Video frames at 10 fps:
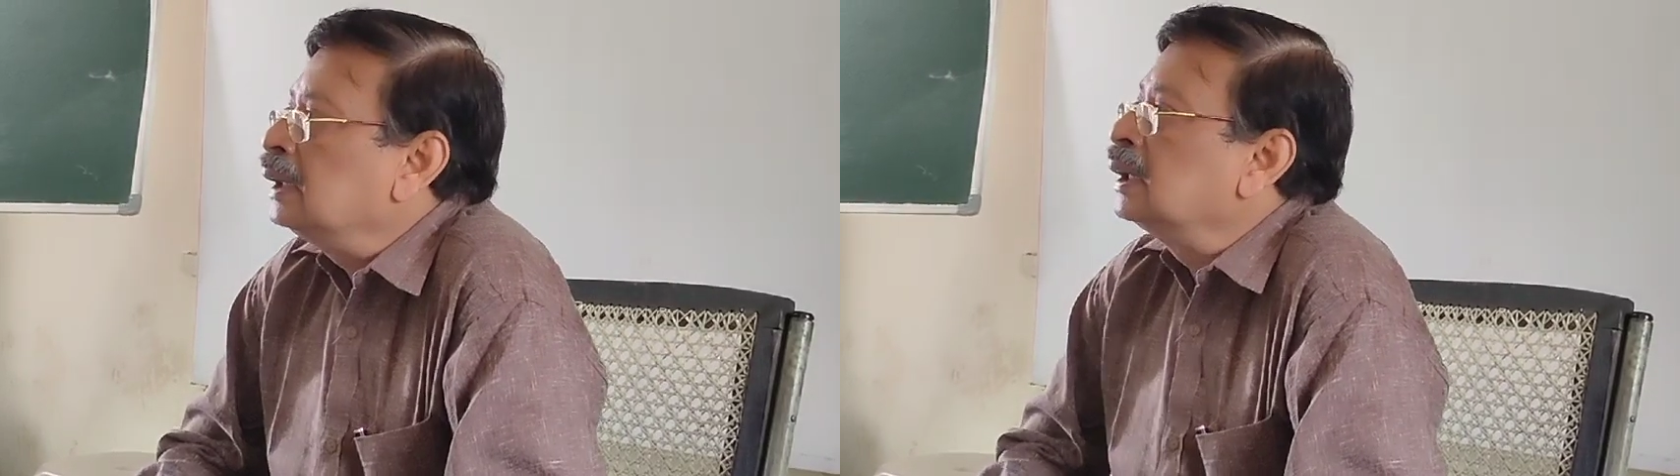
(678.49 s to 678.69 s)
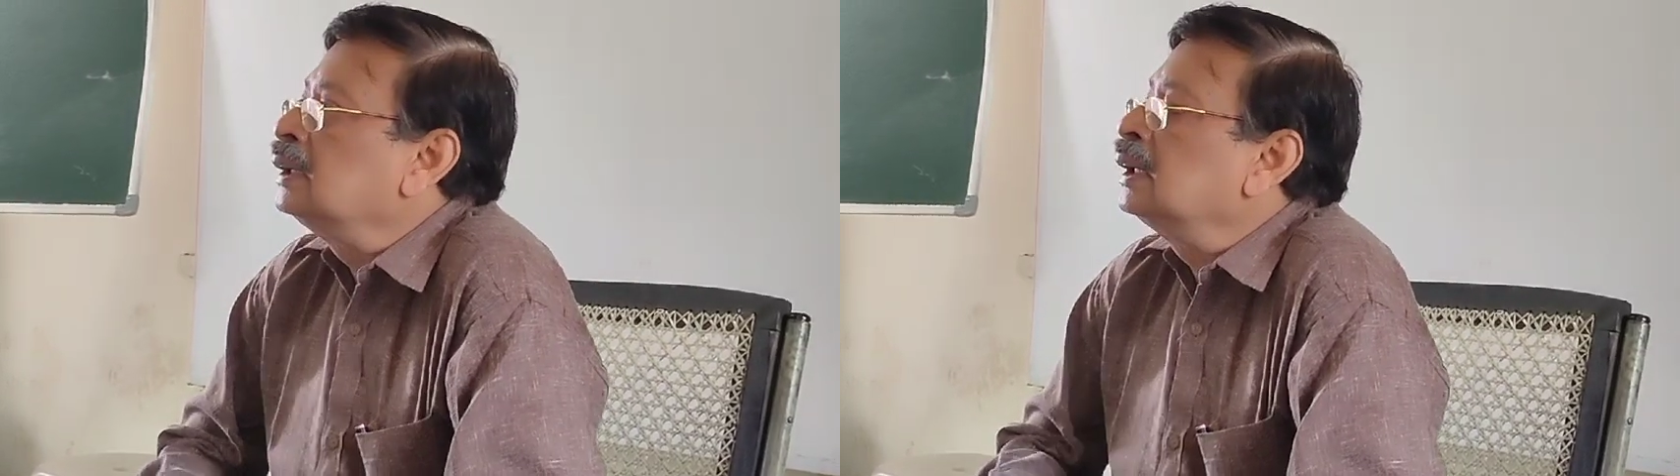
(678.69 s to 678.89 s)

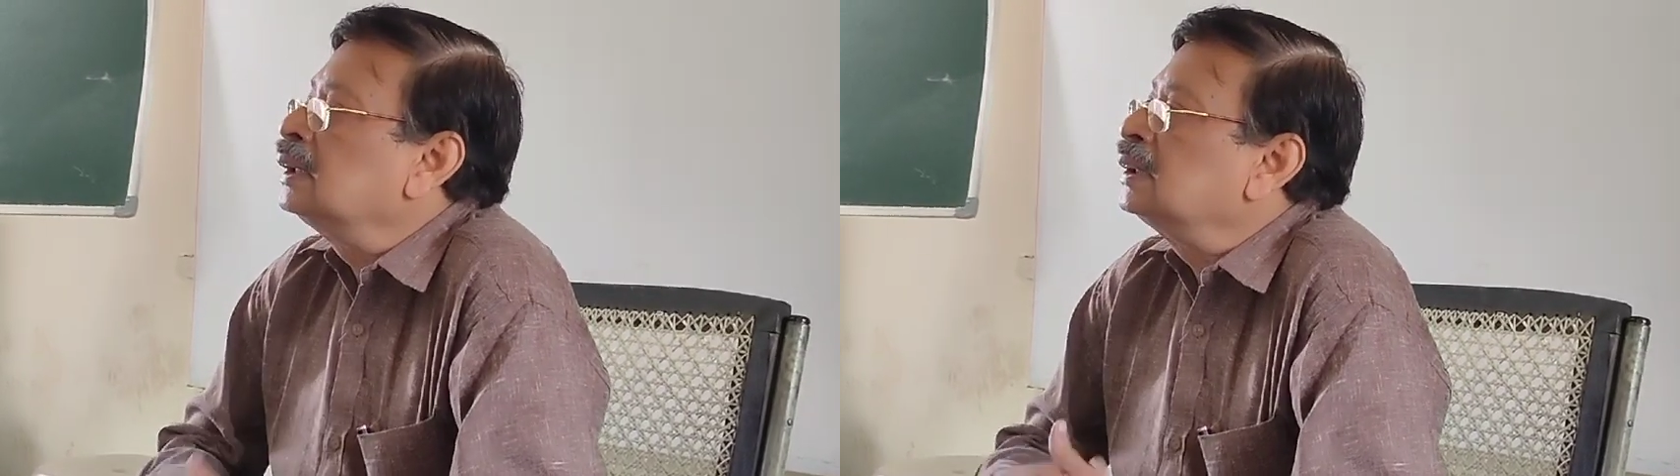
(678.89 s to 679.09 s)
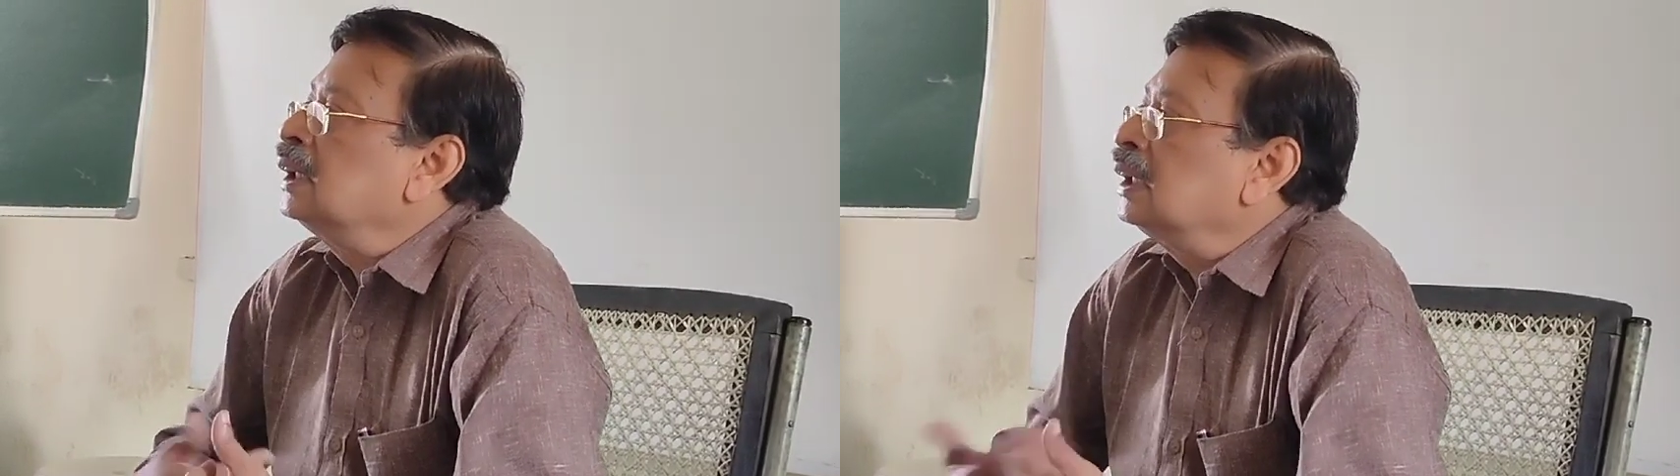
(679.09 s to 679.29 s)
Either there
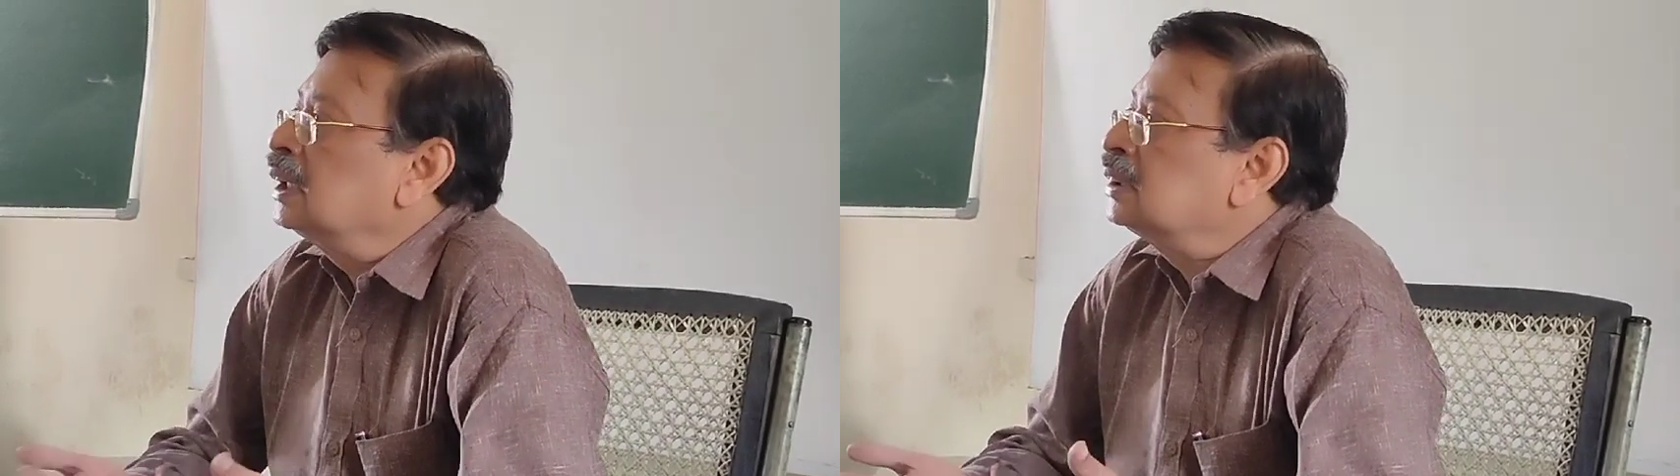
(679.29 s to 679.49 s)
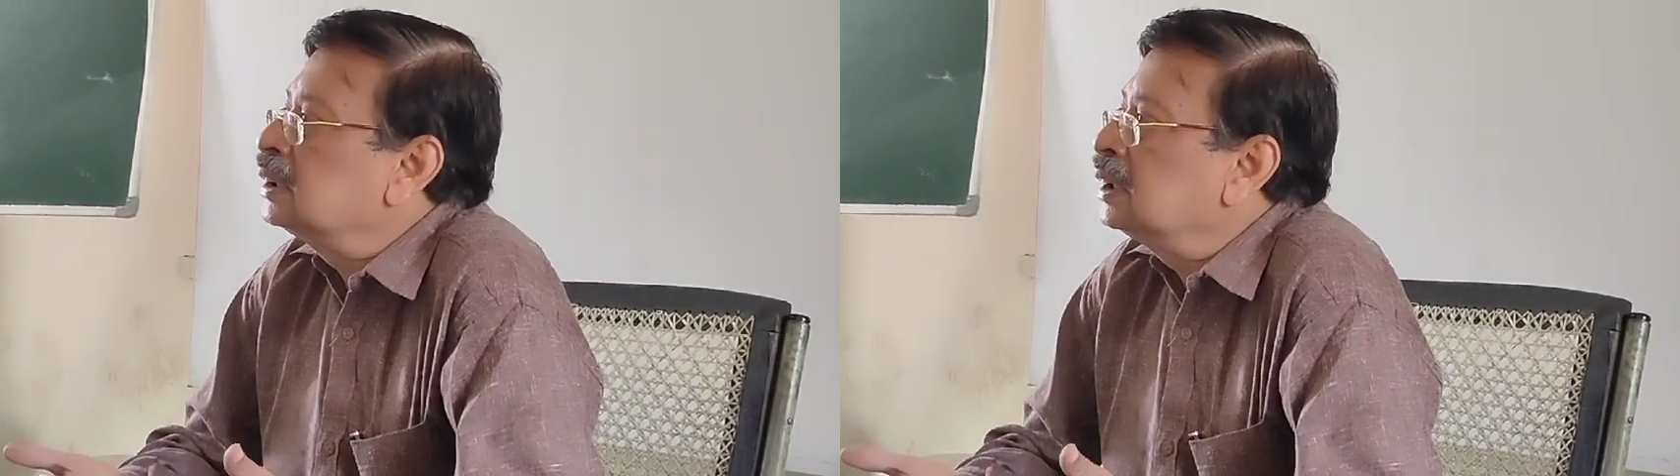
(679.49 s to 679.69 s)
is an increased